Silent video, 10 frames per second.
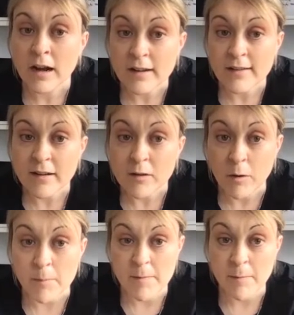Tell you
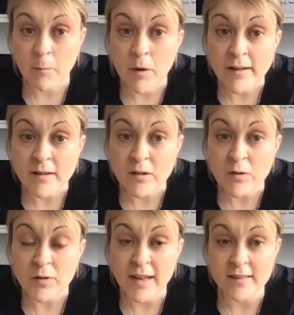what, Pippa, why don't you
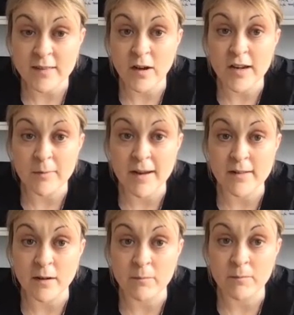do that sideways
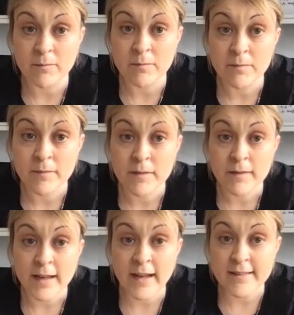on?
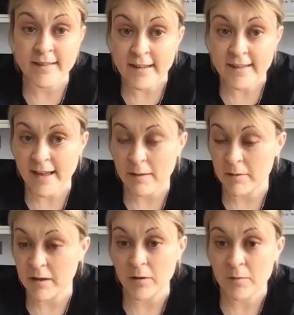That's it, there we
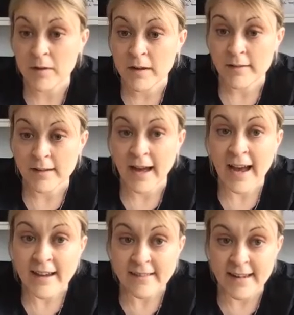go. So
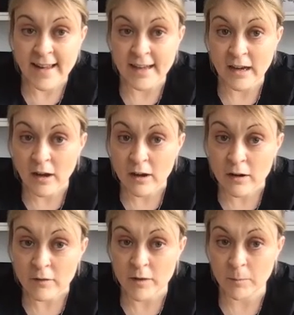hang the leg
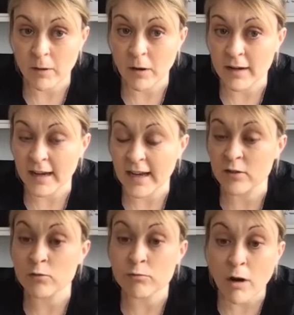over the block and
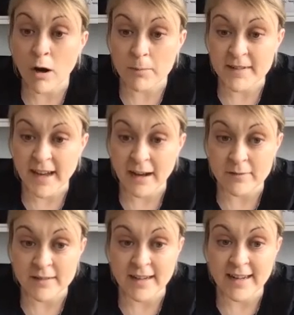drop
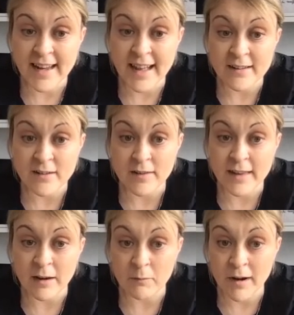down to land on
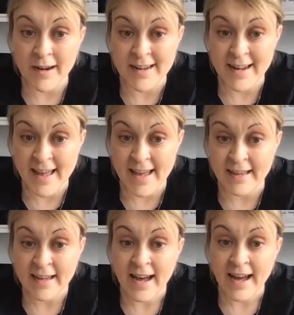that right leg.
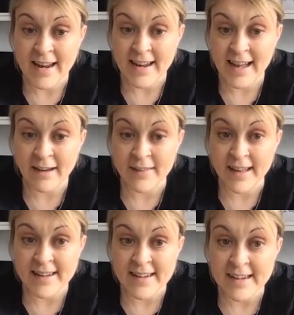Allow
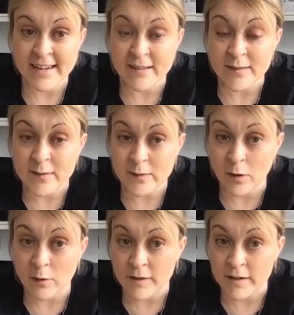that knee to
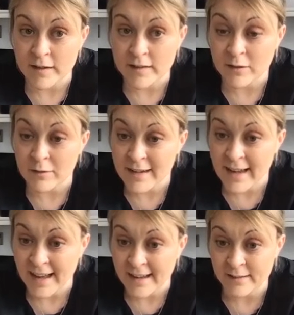soften as you
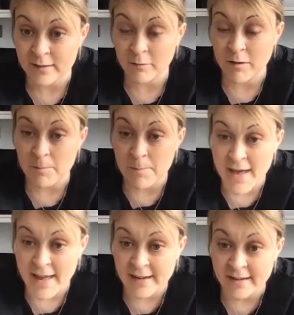land so it
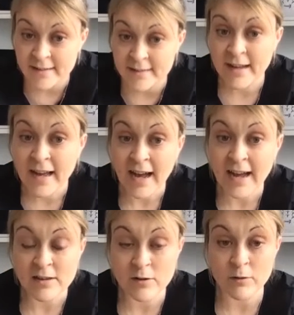bends
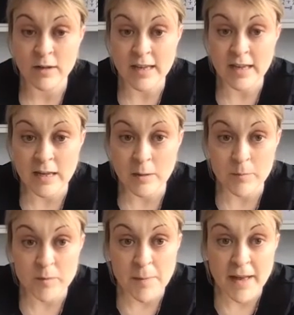and your
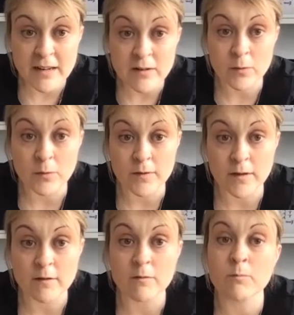hips bend
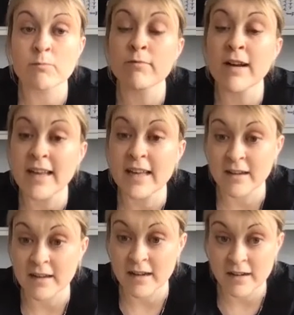also.
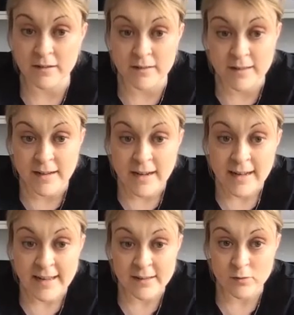Brilliant, girls.
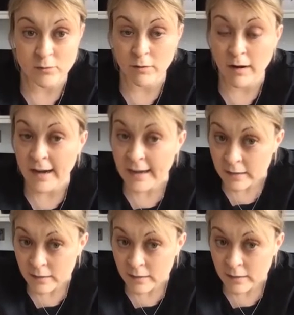Let's try